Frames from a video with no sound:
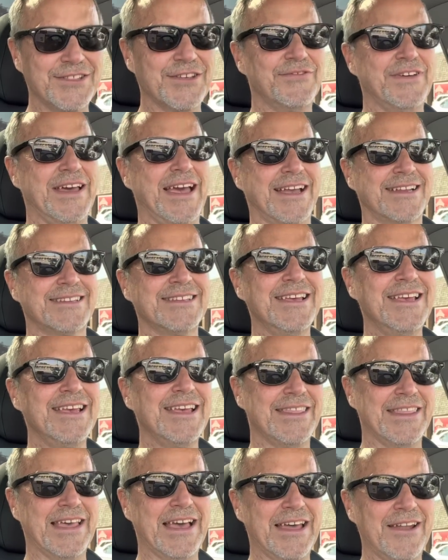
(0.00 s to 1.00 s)
fact
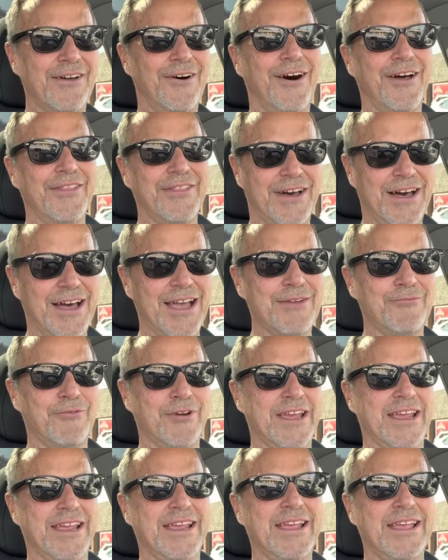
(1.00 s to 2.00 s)
that on the
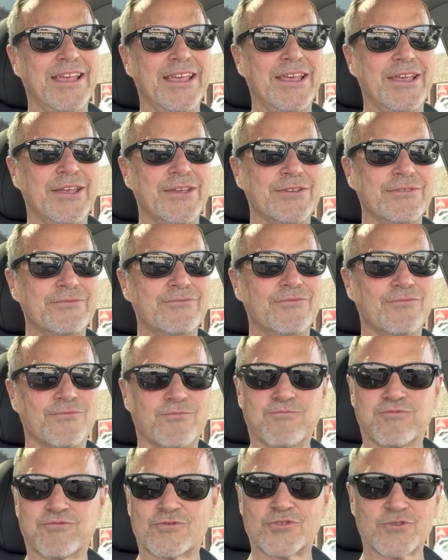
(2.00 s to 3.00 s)
highway
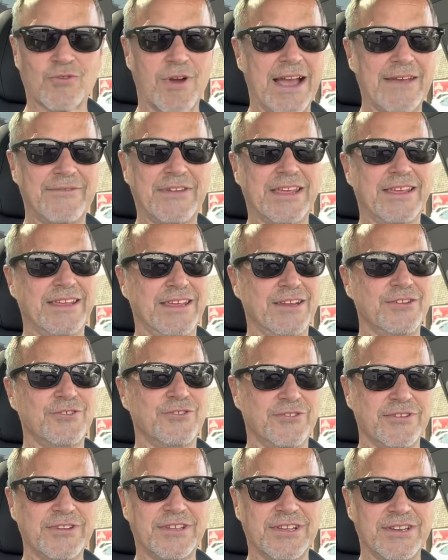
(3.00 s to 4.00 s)
driving in
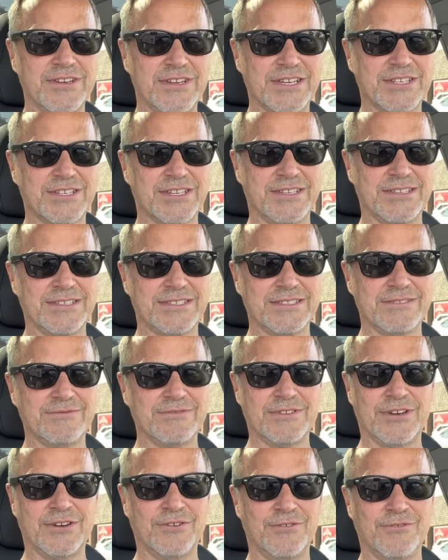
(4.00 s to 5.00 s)
good conditions,
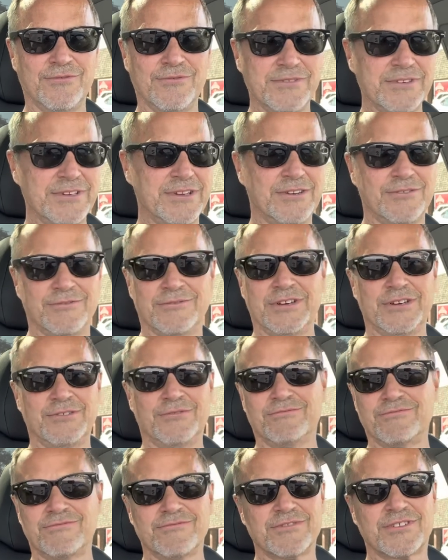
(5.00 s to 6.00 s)
no, you know,
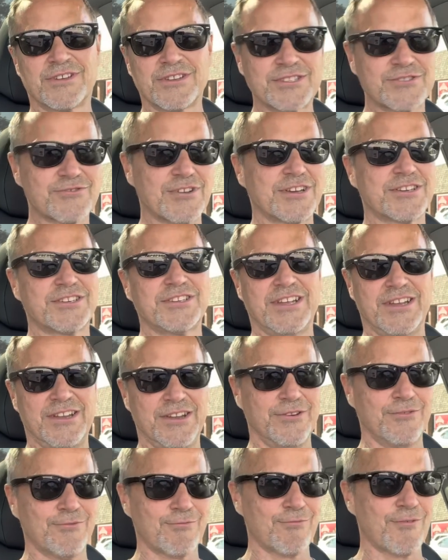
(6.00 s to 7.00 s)
no construction,
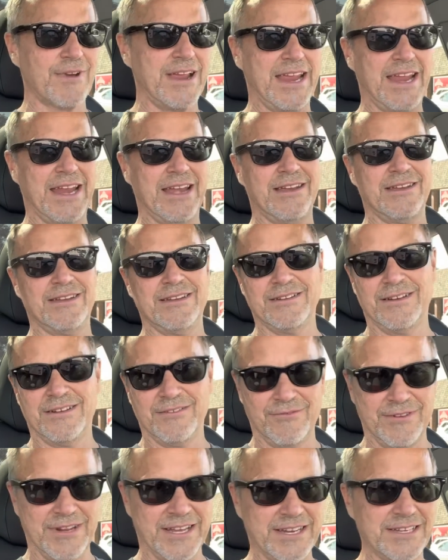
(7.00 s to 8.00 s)
no rain,
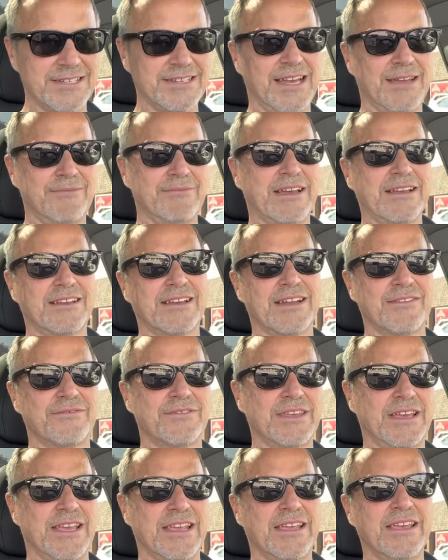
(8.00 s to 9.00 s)
no nighttime, that kind of
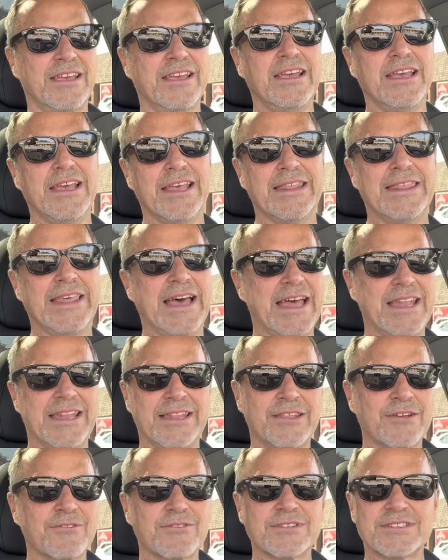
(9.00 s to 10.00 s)
thing, that
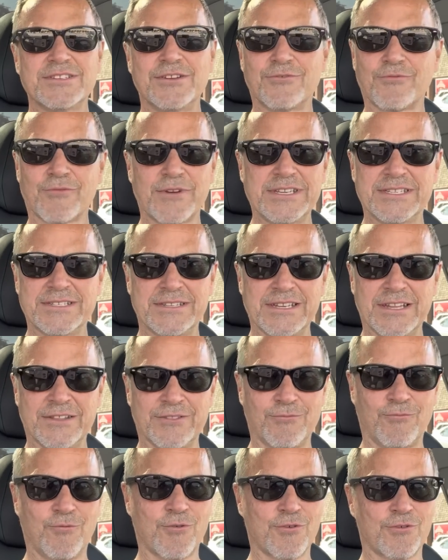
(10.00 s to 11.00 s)
there is no reason in
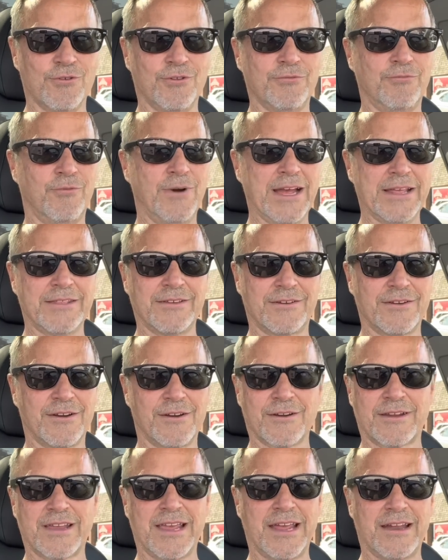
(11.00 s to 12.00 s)
the world why the
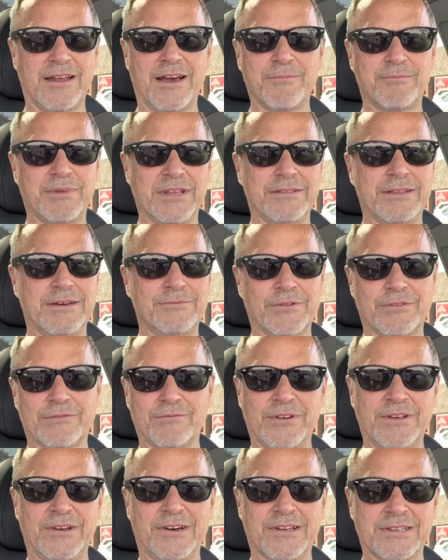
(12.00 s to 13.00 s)
car cannot be level
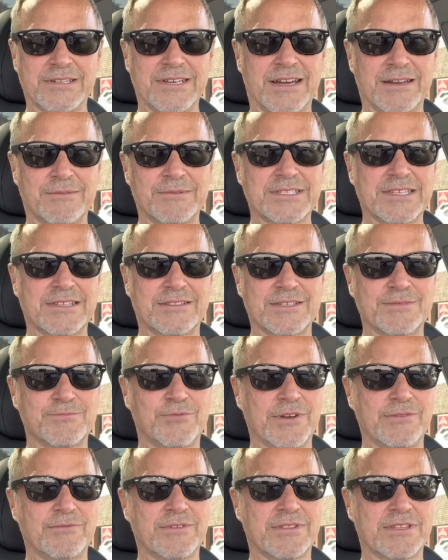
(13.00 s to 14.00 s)
three autonomous at this
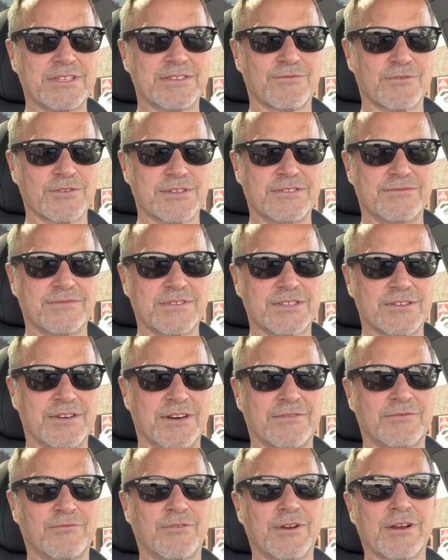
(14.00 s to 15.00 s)
point with this version of the
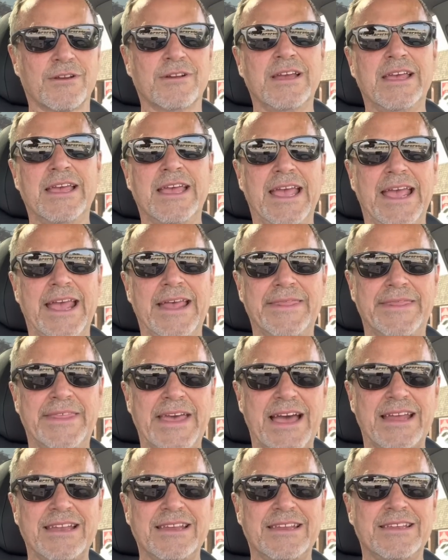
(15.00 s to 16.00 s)
software. And
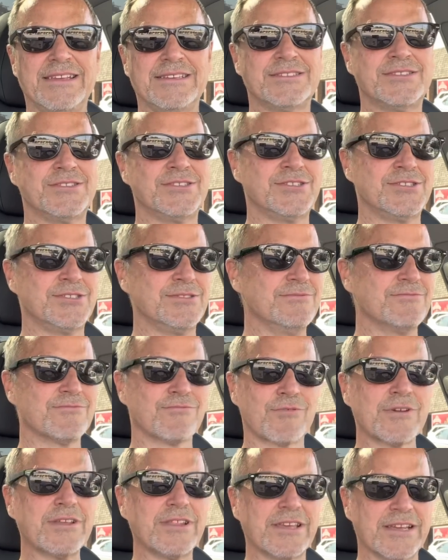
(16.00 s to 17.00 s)
that is
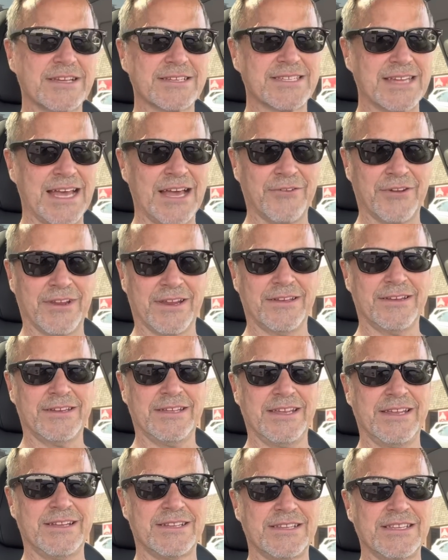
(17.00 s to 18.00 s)
really astounding. Uh,
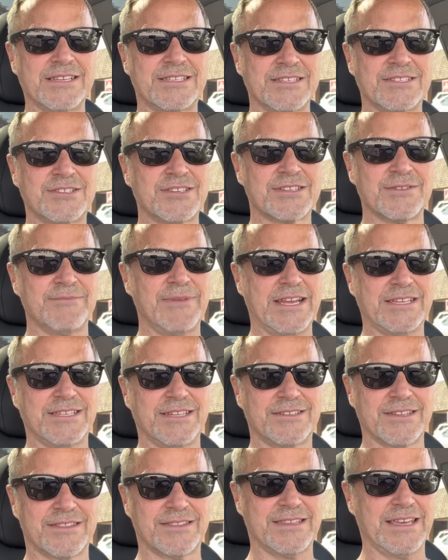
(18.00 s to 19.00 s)
it, it's just
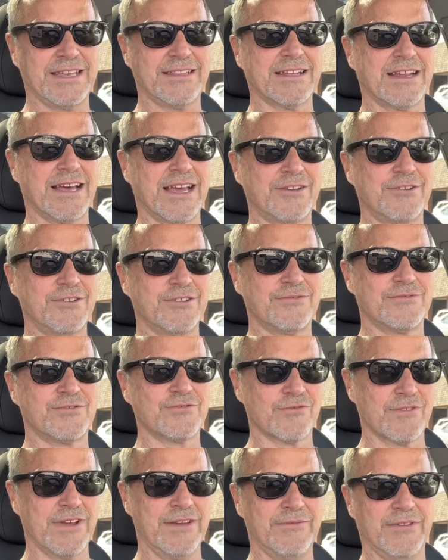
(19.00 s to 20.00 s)
amazing to think that I could have
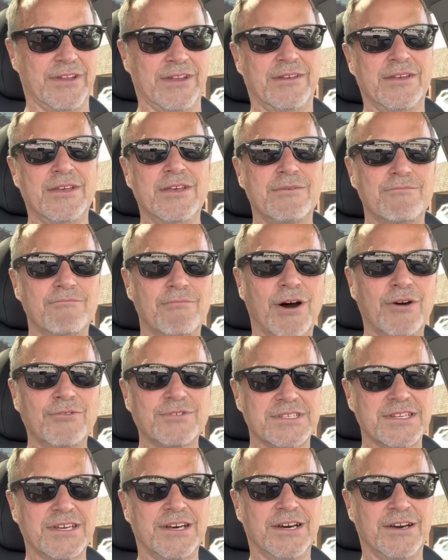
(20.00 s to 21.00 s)
driven
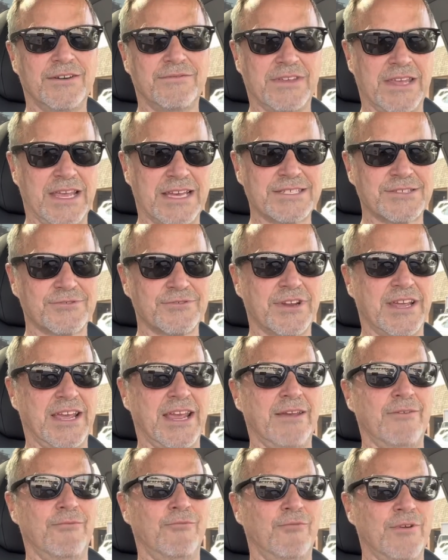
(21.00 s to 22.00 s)
most of
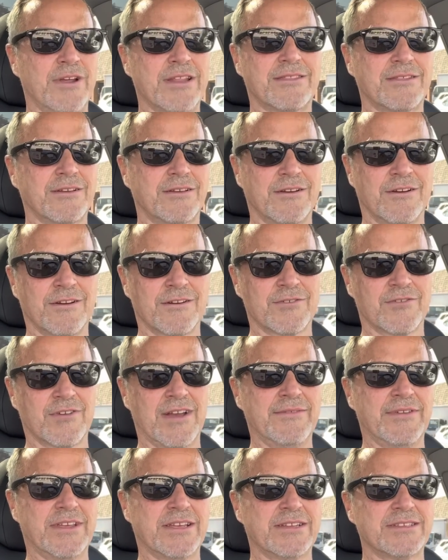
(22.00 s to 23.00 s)
yesterday with the car
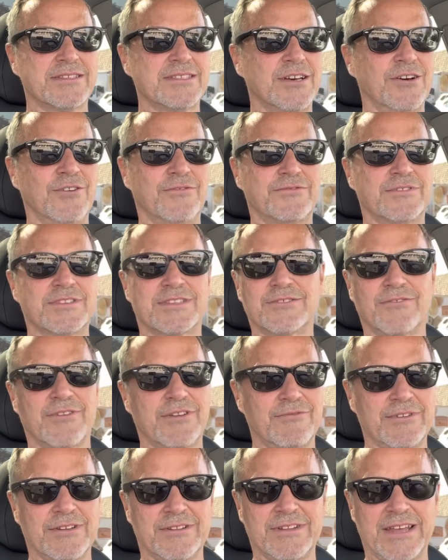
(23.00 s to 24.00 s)
driving itself. The
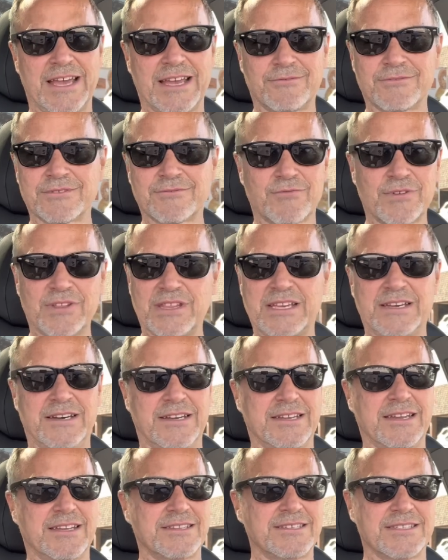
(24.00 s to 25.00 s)
steering wheel nag was really
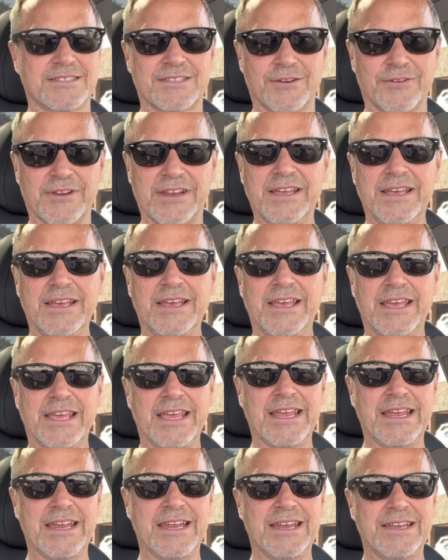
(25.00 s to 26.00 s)
unnecessary.
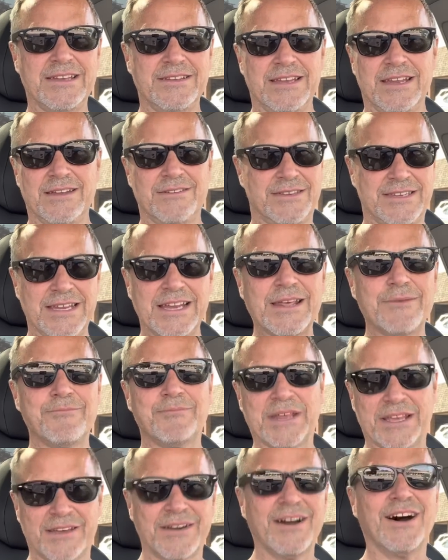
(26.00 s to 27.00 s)
It, it, it did it
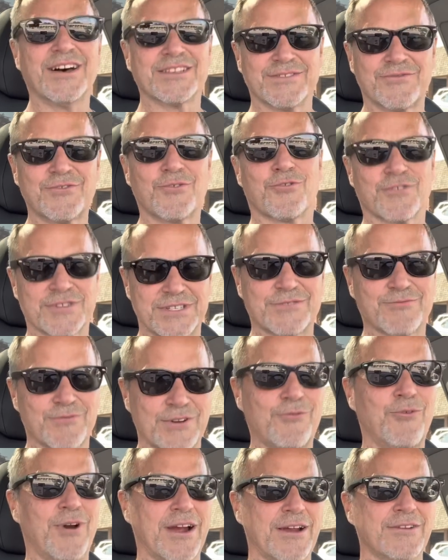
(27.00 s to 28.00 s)
because, of course, it's
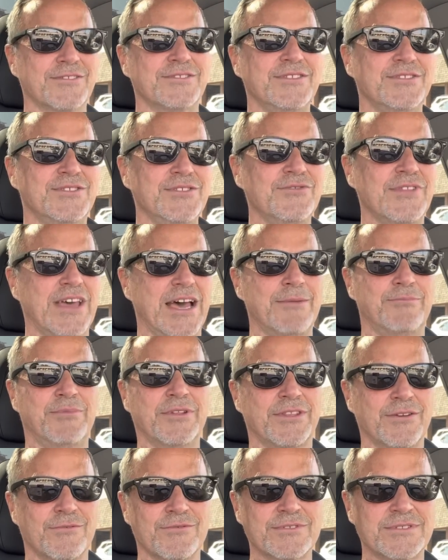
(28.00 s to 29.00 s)
required to do that,
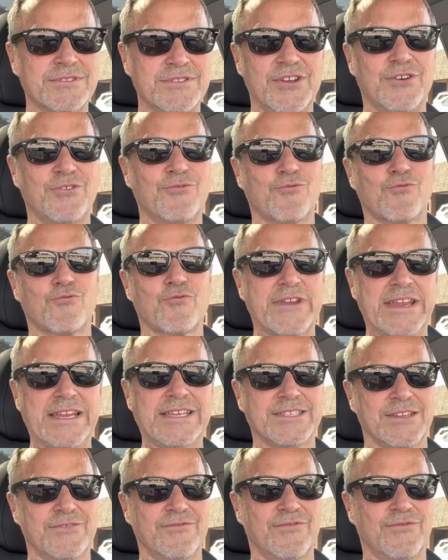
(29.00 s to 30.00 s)
but there was no
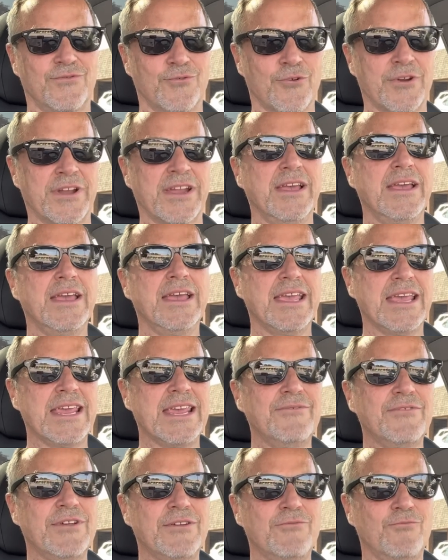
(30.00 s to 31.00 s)
reason for it.
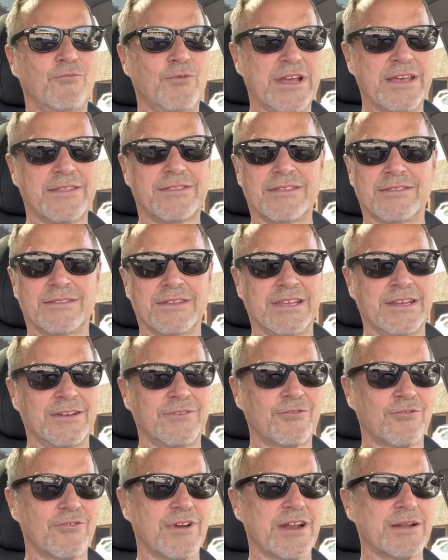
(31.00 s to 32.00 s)
Even with the
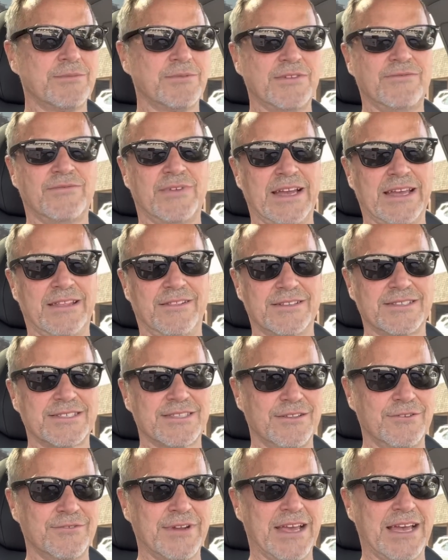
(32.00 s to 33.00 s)
incredibly violent
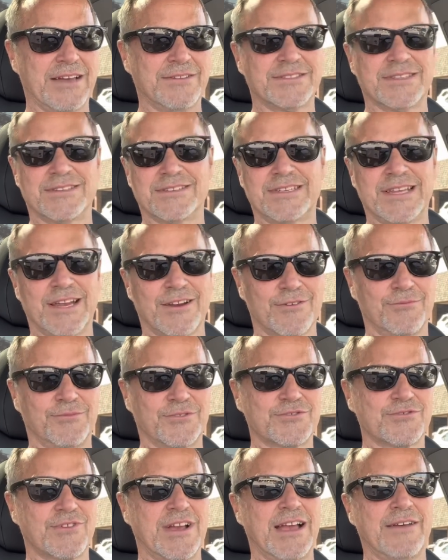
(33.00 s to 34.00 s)
slowdowns and
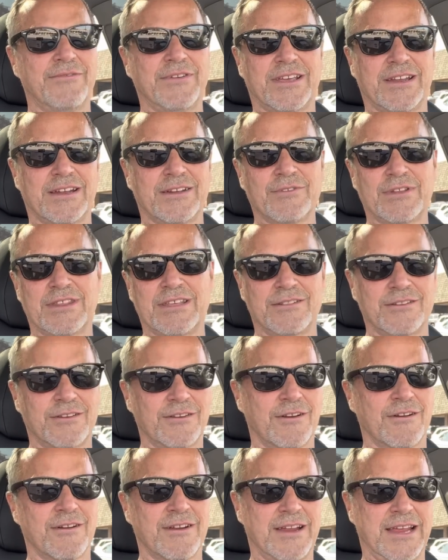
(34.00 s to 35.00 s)
terrible traffic and everything, the
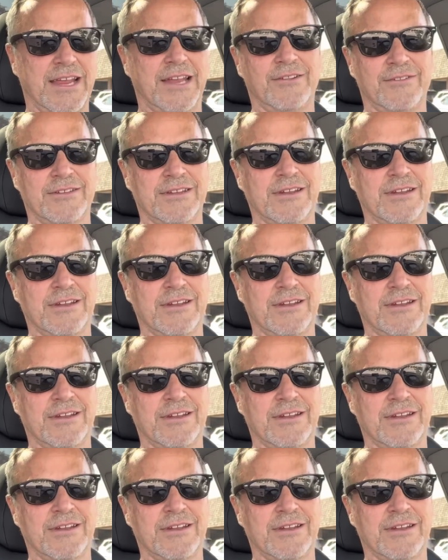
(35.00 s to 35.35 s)
car handled